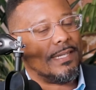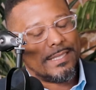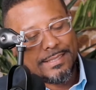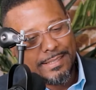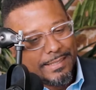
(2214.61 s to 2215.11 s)

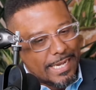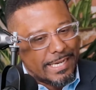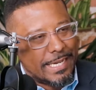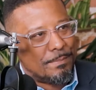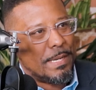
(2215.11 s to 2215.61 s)
Like you said, you got to
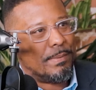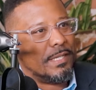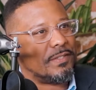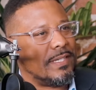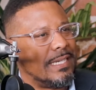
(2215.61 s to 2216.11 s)
get people
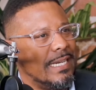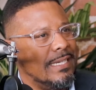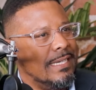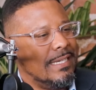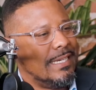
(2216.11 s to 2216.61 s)
interested again.